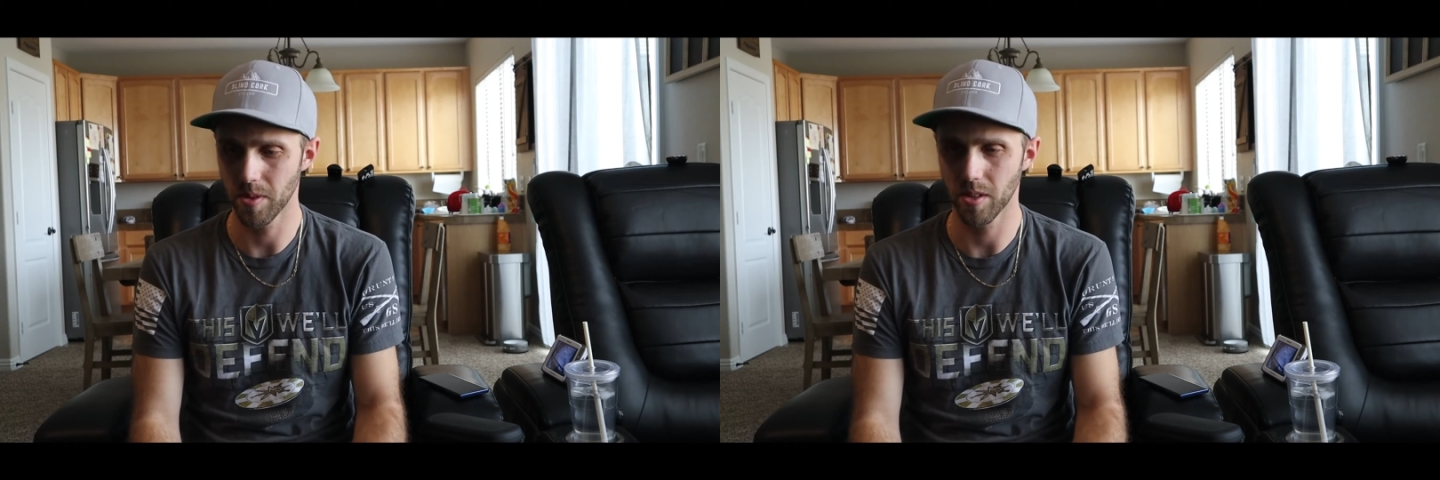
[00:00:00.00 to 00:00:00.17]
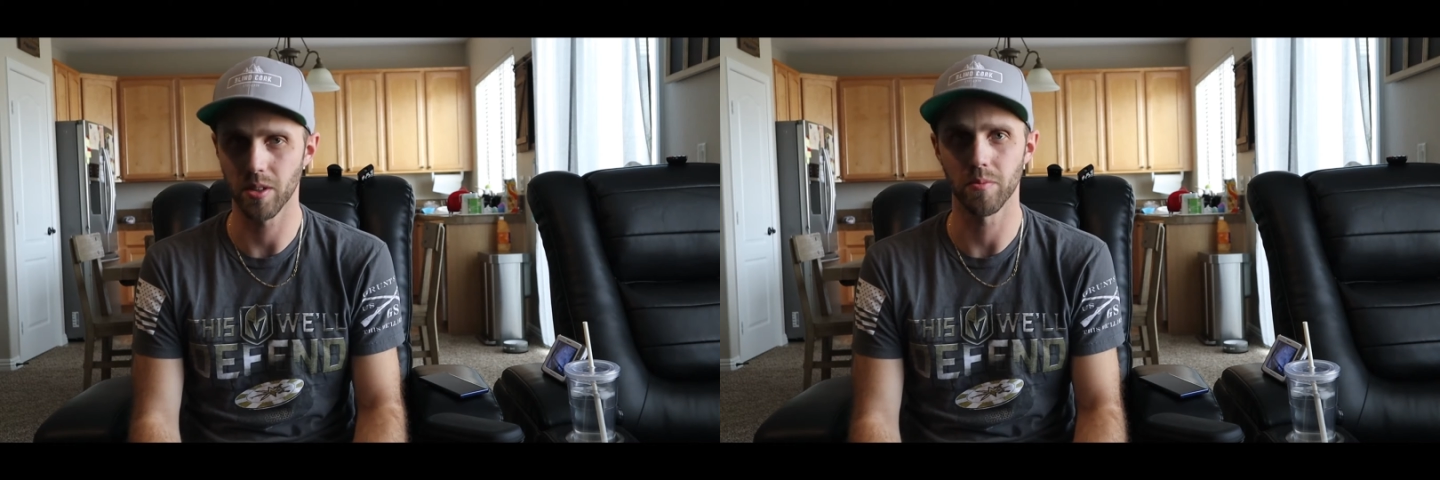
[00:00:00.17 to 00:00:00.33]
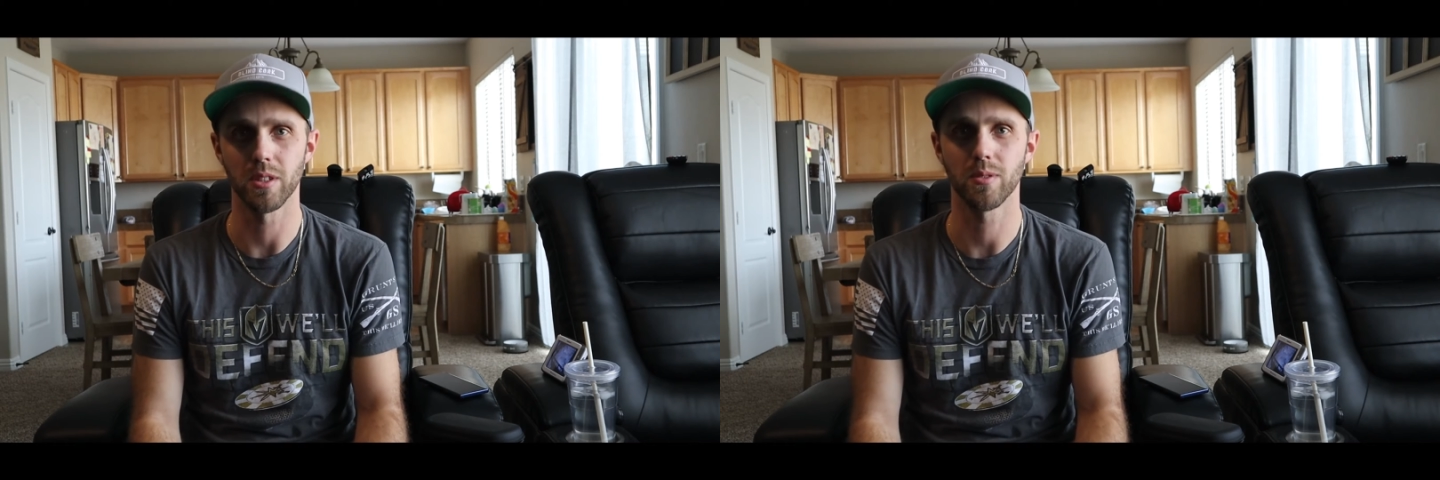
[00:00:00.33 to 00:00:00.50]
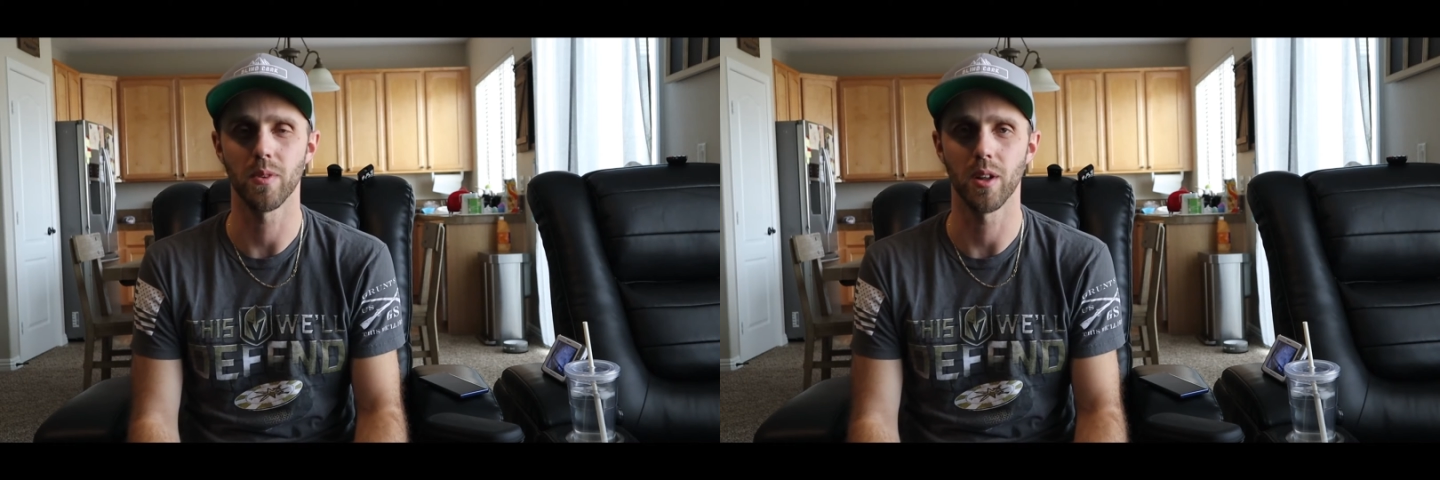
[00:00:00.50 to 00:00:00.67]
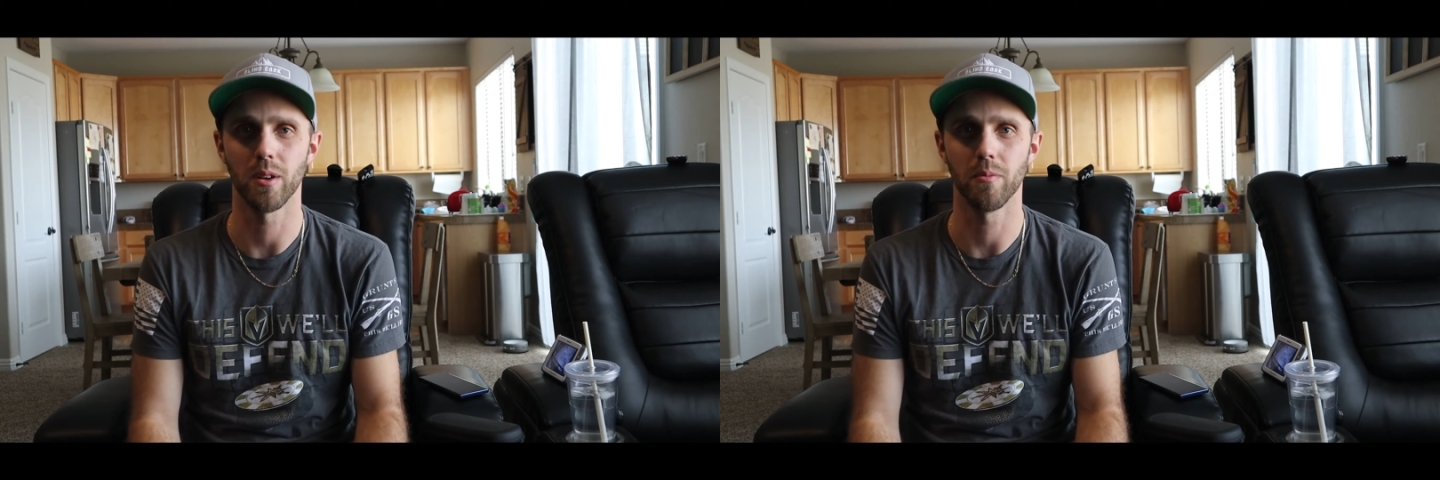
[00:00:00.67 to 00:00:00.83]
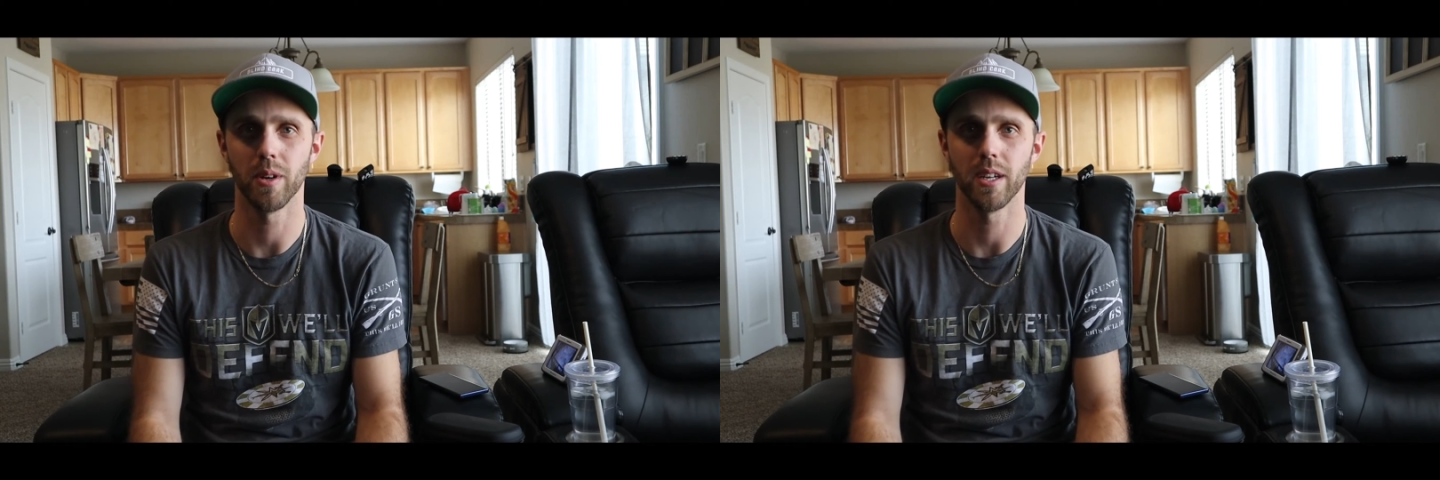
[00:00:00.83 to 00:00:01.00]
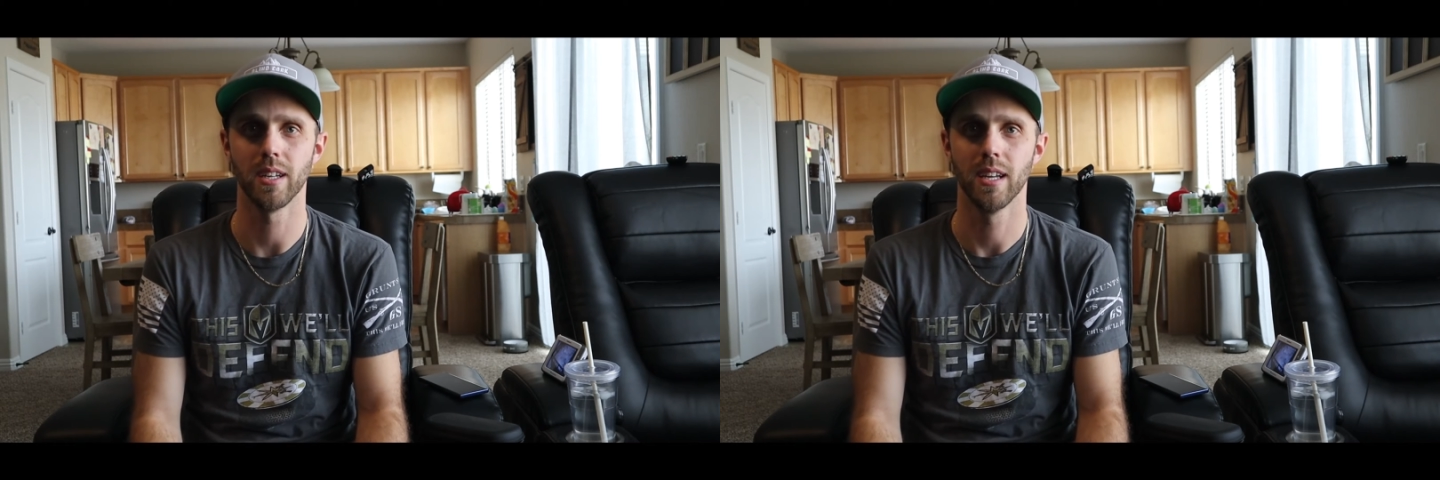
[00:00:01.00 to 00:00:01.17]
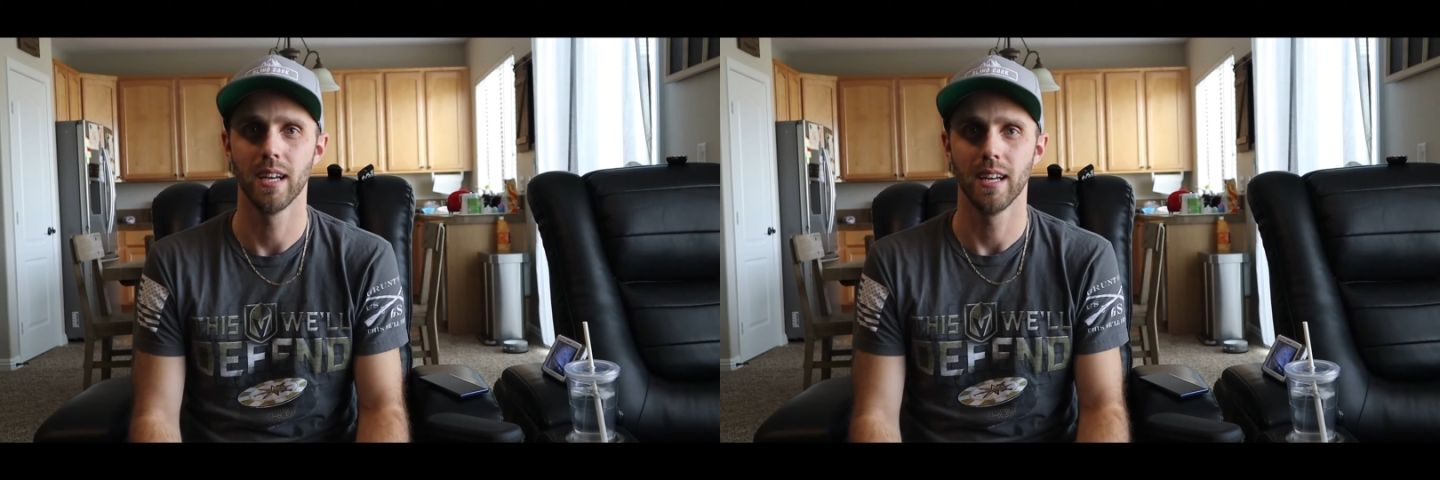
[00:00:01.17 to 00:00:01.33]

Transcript: a little bit smaller, but